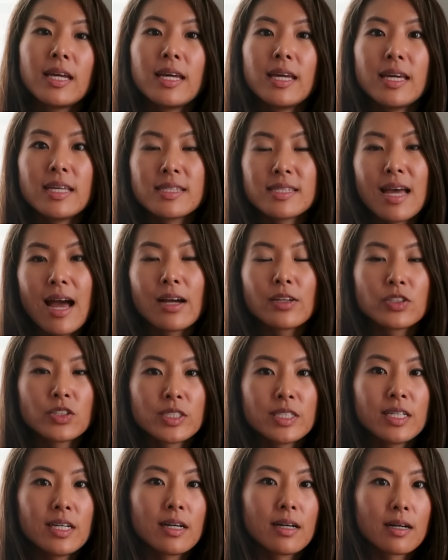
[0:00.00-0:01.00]
it's
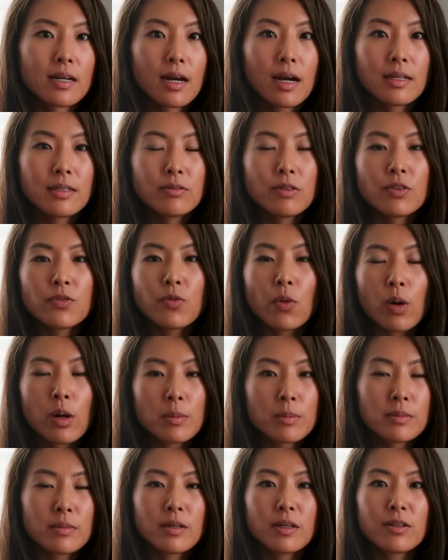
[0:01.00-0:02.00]
actually kind of a
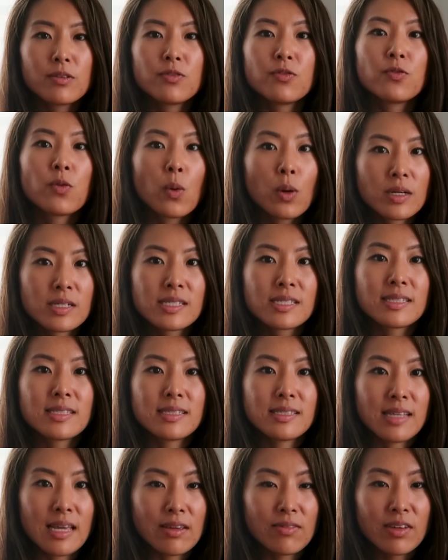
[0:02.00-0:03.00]
form of forced
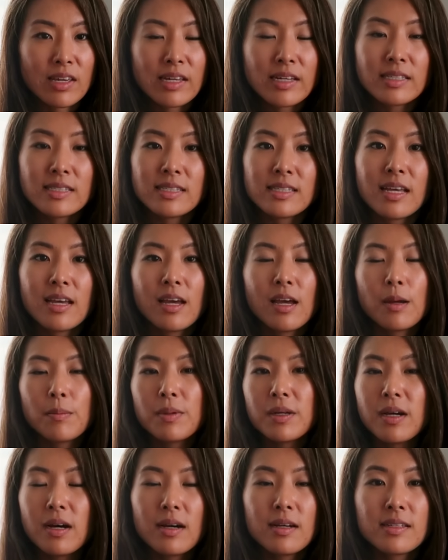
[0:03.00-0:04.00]
savings,
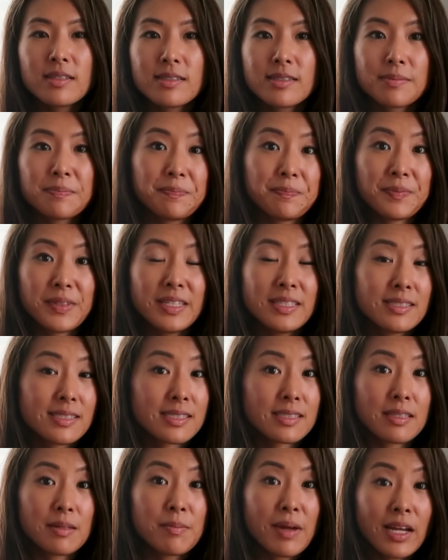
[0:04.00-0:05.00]
because
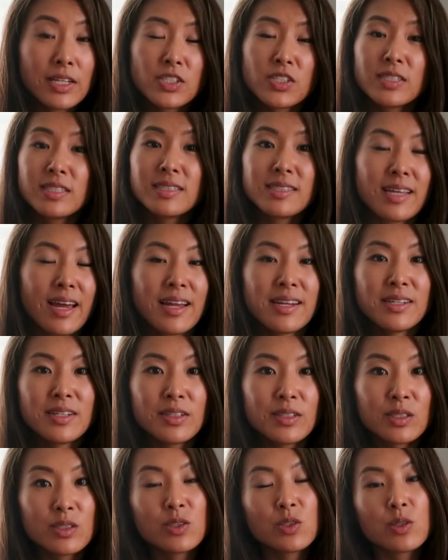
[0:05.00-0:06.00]
Imagine in 10
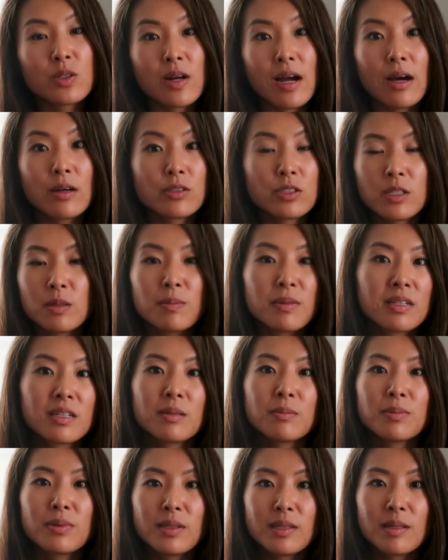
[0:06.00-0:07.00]
years, your house could be
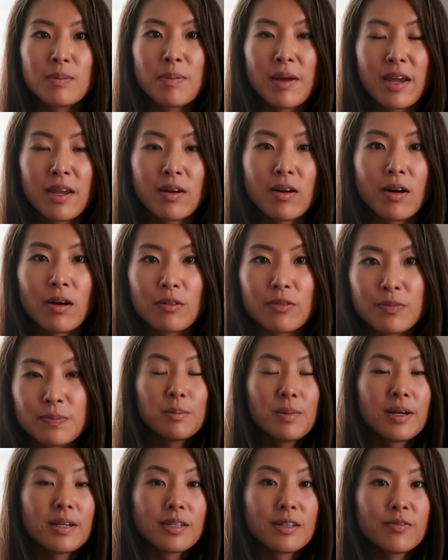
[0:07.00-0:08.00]
completely paid off.
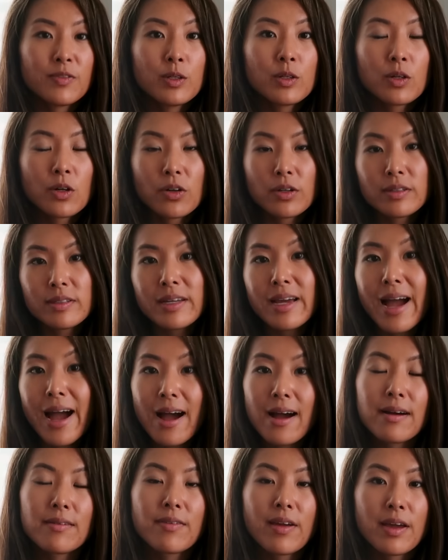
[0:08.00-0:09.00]
But if you currently
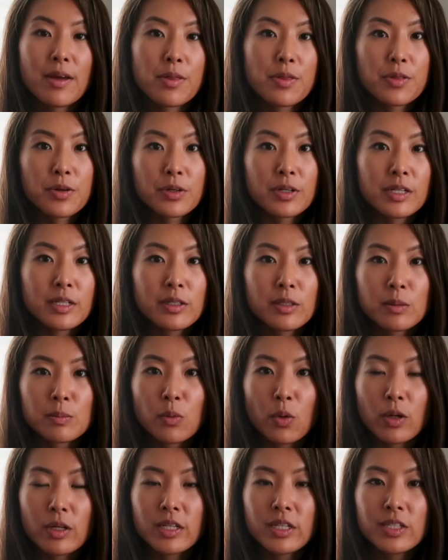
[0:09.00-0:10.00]
have a 30-year
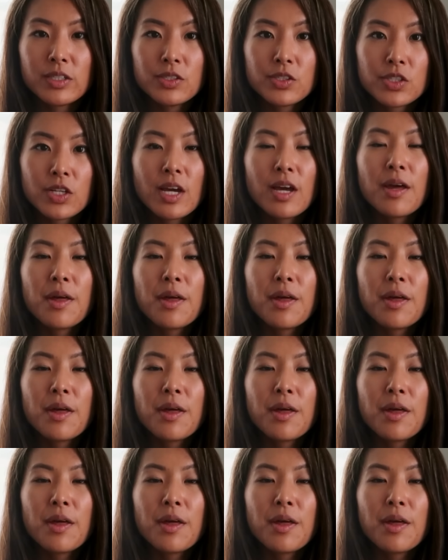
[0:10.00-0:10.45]
mortgage,